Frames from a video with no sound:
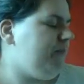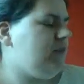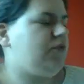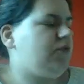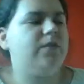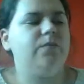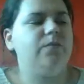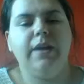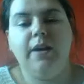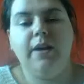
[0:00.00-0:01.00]
dry them with
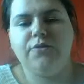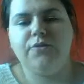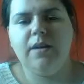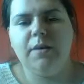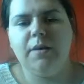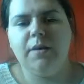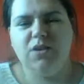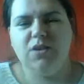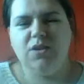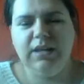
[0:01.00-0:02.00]
a hairdryer, but it's
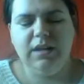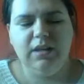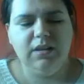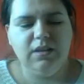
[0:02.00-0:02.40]
not really